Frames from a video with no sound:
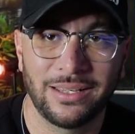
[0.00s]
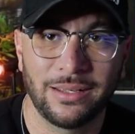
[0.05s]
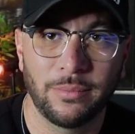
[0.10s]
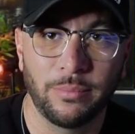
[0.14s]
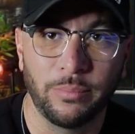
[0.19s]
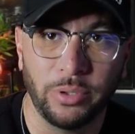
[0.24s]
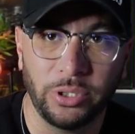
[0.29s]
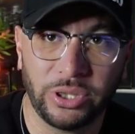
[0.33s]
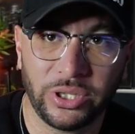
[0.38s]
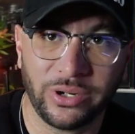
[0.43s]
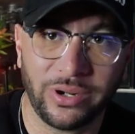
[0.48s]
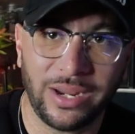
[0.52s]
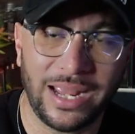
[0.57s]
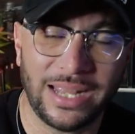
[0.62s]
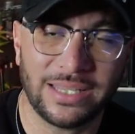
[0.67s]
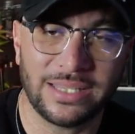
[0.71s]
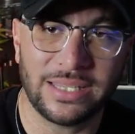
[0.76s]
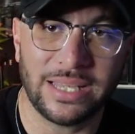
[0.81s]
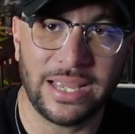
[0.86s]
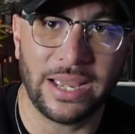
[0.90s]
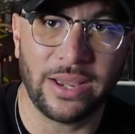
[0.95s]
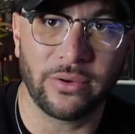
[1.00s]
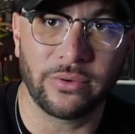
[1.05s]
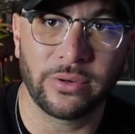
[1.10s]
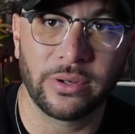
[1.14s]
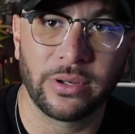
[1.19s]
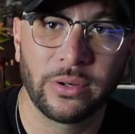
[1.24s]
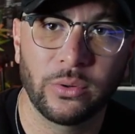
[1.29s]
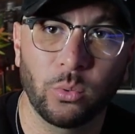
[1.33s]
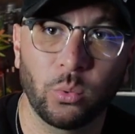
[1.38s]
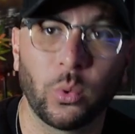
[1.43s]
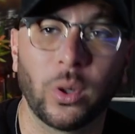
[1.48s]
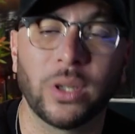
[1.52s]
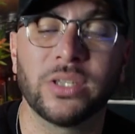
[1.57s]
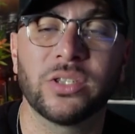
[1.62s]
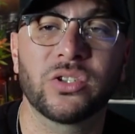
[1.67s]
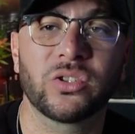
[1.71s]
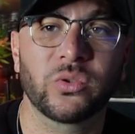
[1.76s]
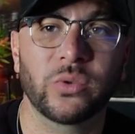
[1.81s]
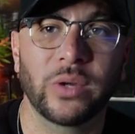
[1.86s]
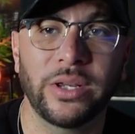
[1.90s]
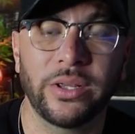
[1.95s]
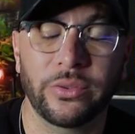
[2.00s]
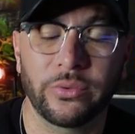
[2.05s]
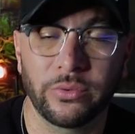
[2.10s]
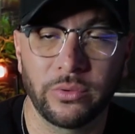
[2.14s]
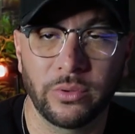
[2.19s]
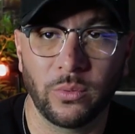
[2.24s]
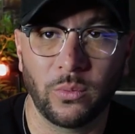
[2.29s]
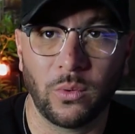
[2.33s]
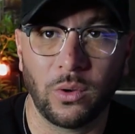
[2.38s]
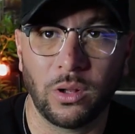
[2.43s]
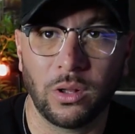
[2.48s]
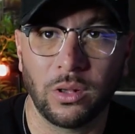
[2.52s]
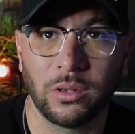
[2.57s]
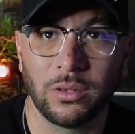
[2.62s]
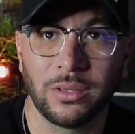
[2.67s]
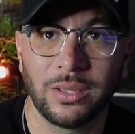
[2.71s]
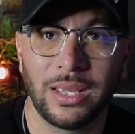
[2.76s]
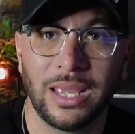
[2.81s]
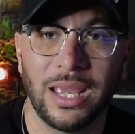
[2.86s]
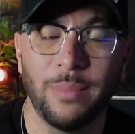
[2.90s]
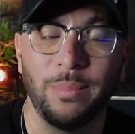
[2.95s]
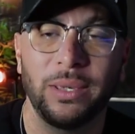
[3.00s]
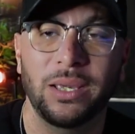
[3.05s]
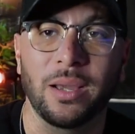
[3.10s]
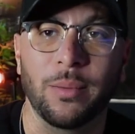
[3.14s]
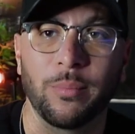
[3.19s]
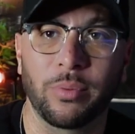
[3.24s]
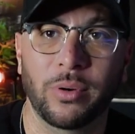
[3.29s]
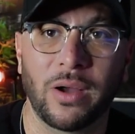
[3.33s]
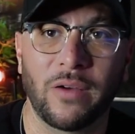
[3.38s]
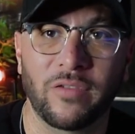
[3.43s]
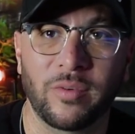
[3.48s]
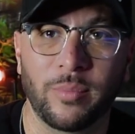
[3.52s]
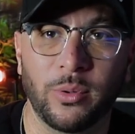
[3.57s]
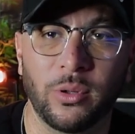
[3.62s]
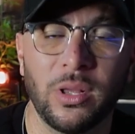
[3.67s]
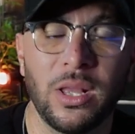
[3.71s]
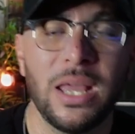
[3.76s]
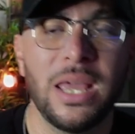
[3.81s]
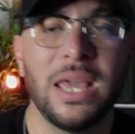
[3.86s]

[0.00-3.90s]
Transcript: Put their heads down, run straight through the wall, and become profitable.